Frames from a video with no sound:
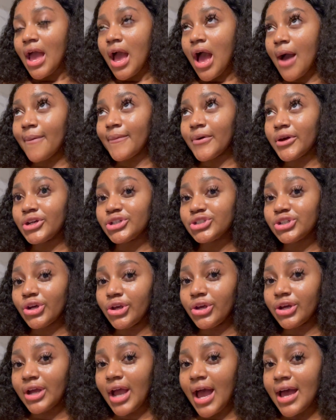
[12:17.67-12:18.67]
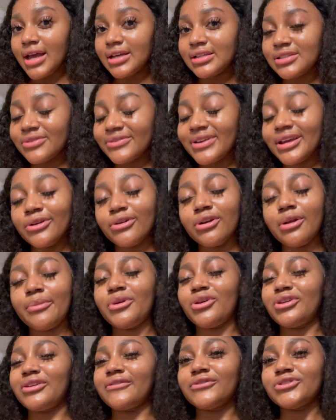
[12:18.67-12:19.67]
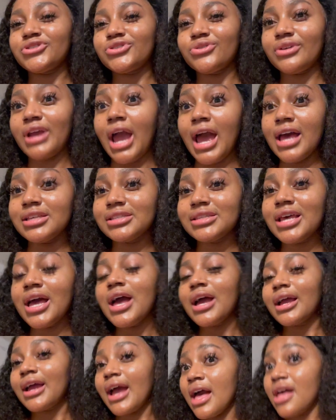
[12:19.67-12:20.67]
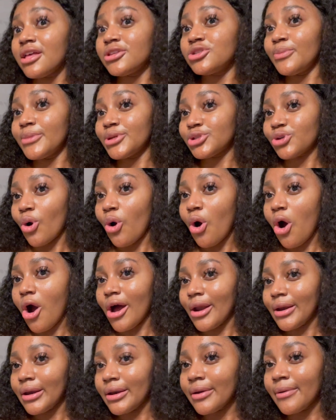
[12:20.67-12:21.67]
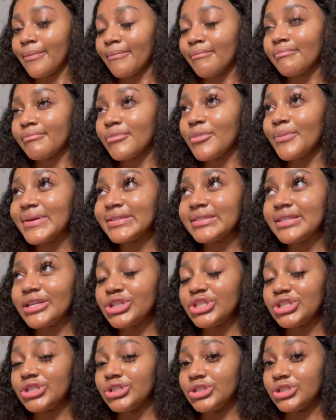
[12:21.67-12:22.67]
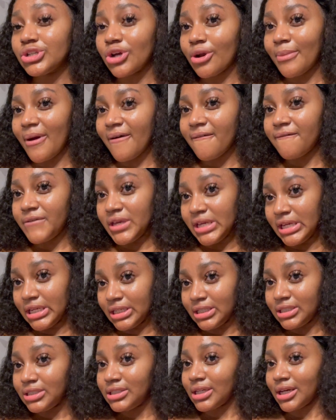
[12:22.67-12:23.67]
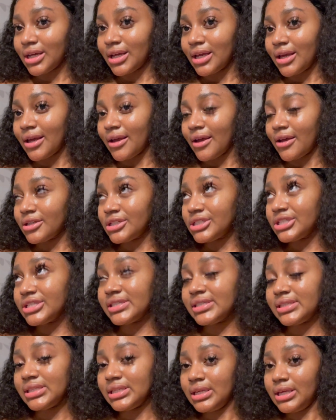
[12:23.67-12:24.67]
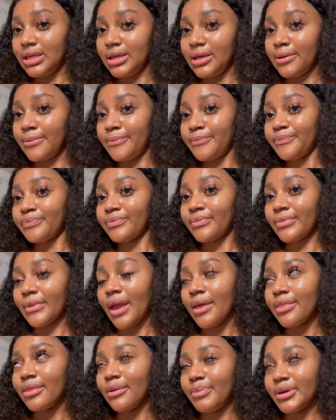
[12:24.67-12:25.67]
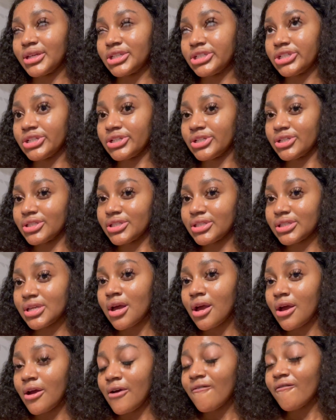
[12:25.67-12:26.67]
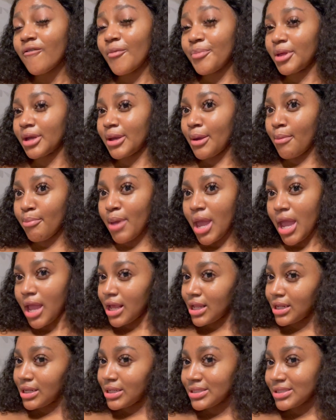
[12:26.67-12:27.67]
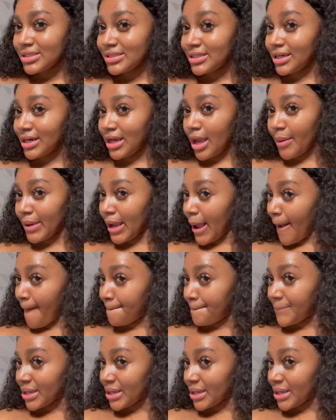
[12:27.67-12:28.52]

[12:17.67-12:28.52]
I'm gonna show you guys. Okay, no, let me not even show you guys. Guys, you must go on, you must stay tuned on my feed to see the pictures from the campaigns that are coming up.